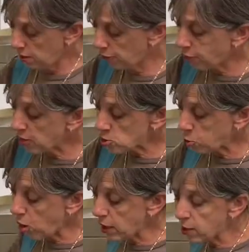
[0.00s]
fresh
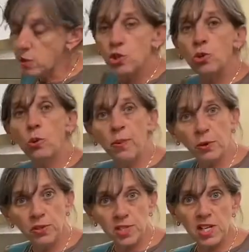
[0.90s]
water to
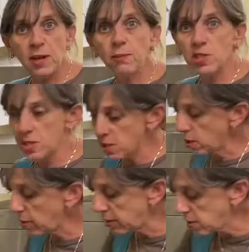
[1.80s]
about the same
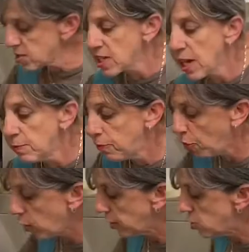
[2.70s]
distance, like the same
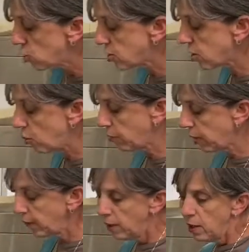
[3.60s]
4 inches over.
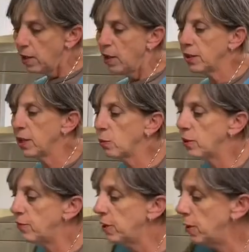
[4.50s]
I'll get rid
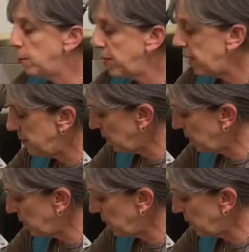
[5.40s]
of a little bit.